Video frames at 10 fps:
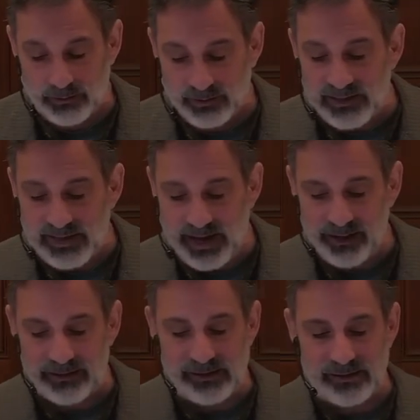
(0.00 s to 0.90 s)
The
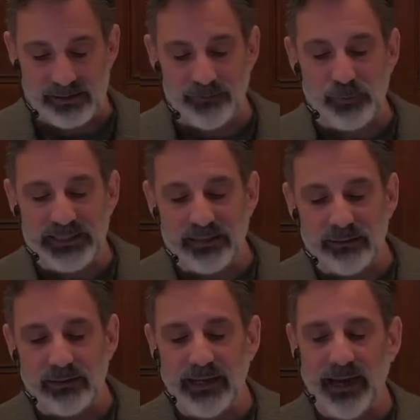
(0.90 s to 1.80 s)
tenants. If we
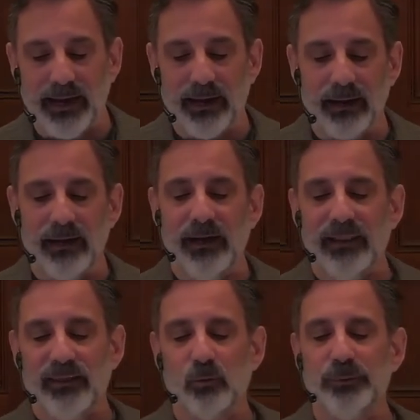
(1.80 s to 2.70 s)
kill the heir,
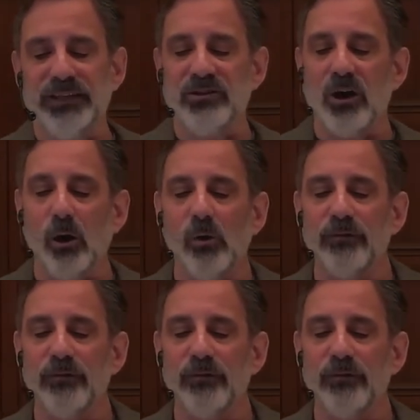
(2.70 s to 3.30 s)
there will be no